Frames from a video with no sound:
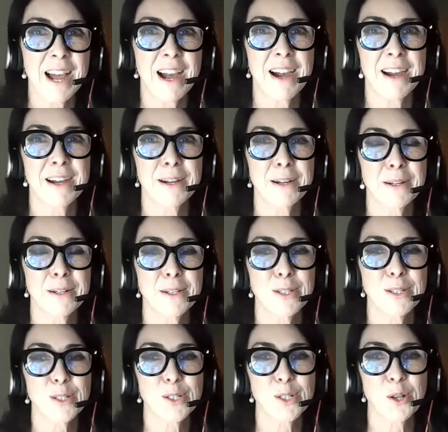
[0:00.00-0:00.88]

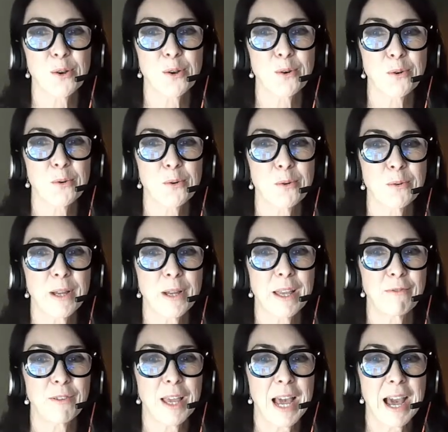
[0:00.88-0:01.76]
Uh, so
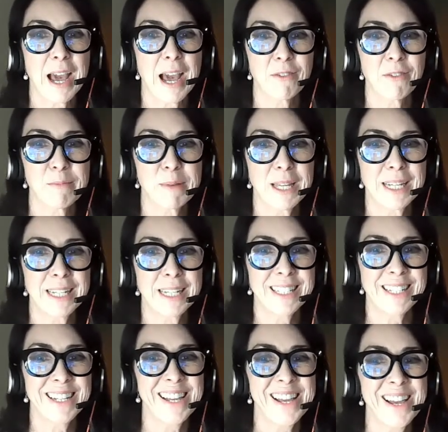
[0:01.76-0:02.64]
if you have a
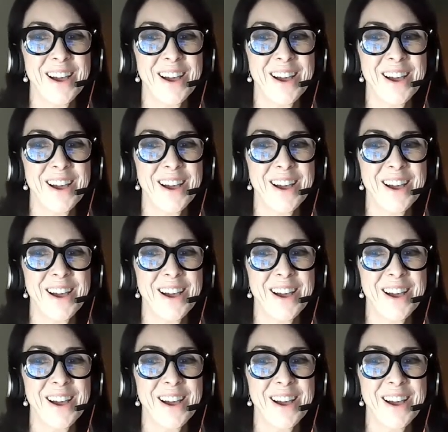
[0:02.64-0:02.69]
minute,